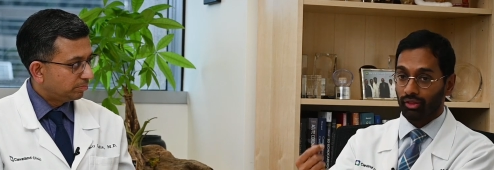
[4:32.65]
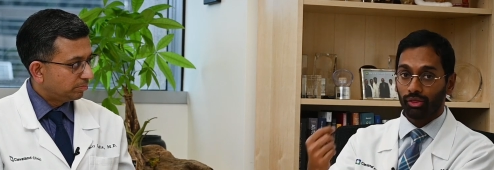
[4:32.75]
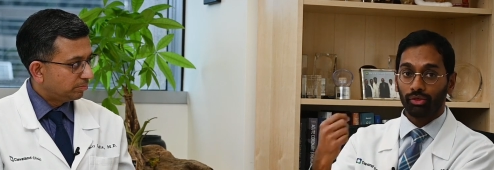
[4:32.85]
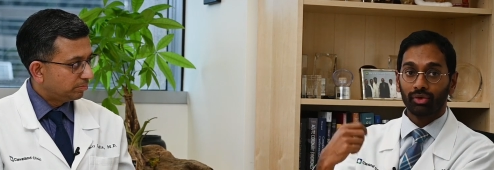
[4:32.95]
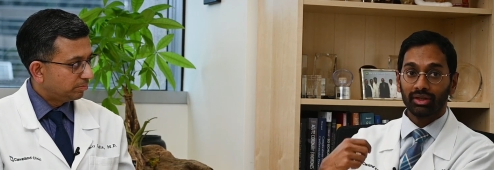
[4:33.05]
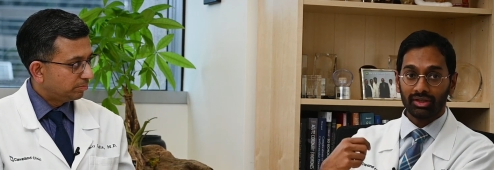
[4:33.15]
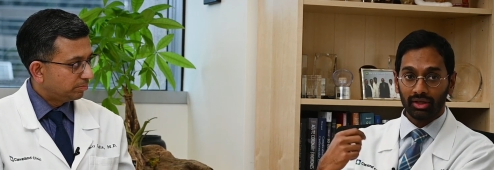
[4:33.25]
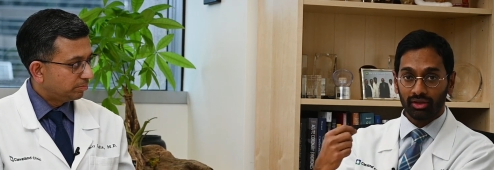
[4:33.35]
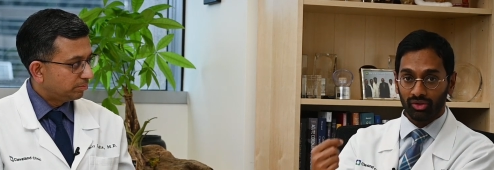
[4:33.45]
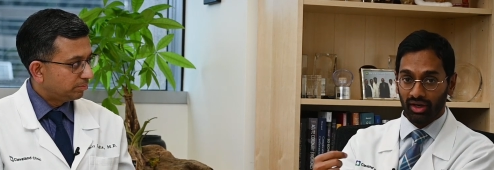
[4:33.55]
Speaker 1: and
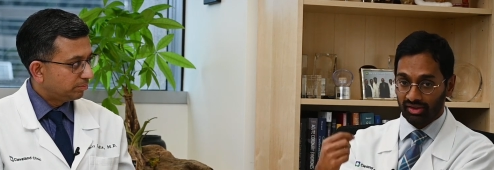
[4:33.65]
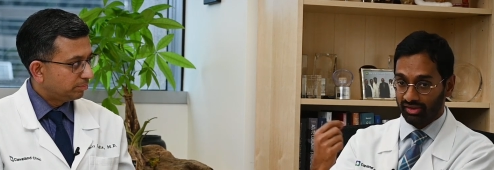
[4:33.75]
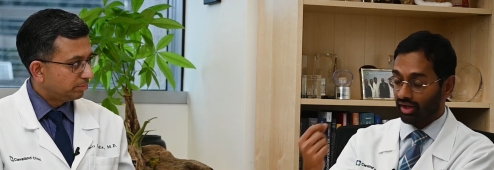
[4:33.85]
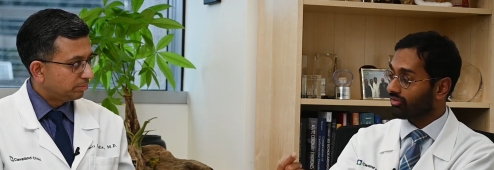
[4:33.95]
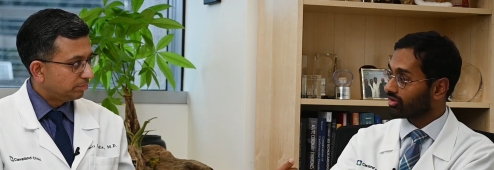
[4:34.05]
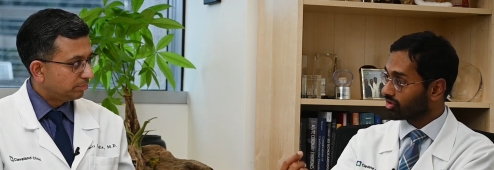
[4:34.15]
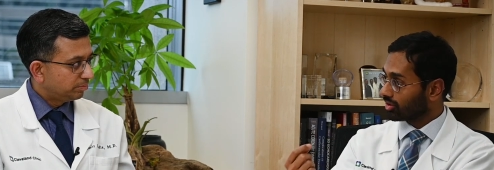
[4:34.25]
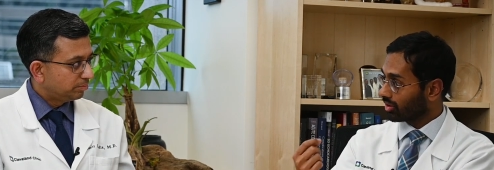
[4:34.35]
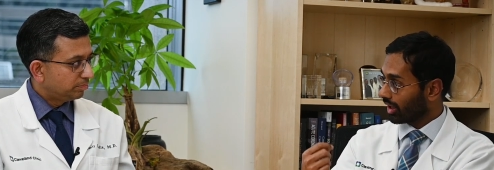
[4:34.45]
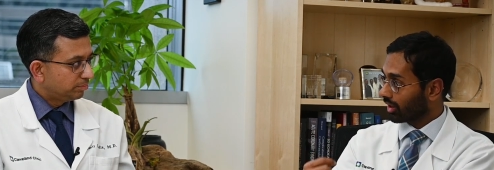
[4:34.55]
3D
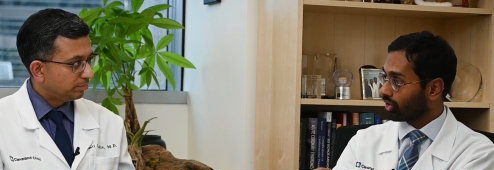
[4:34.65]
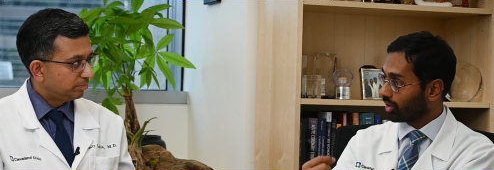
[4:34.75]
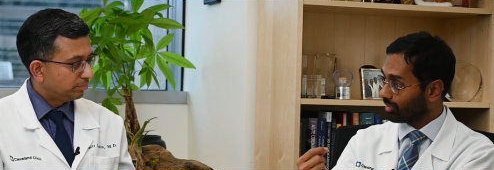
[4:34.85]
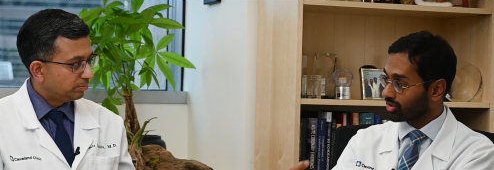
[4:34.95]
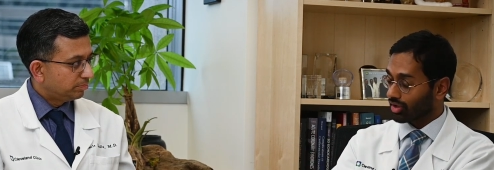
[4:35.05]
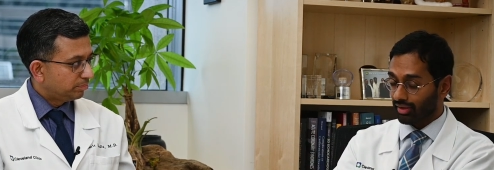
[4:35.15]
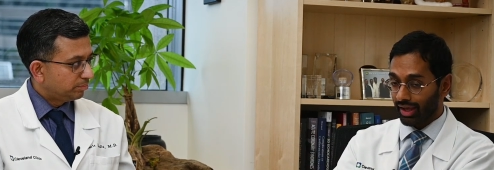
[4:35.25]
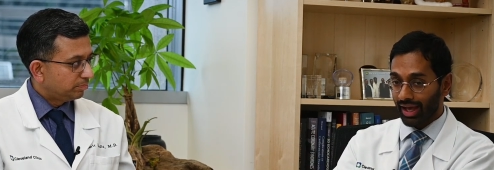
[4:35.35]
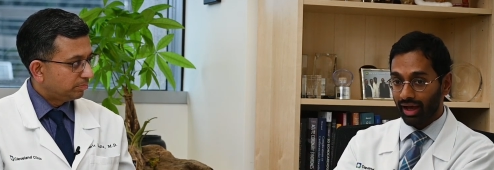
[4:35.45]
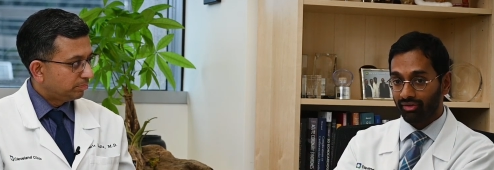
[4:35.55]
transesophageal echo imaging
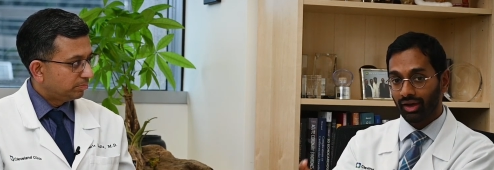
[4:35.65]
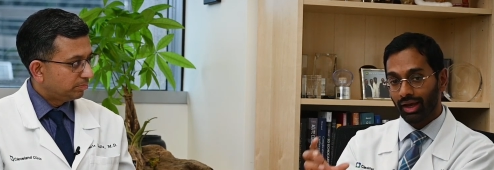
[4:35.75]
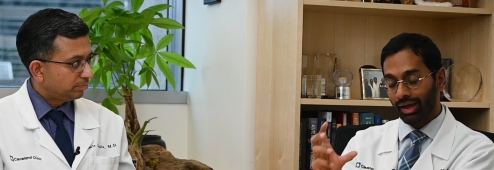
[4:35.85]
they have,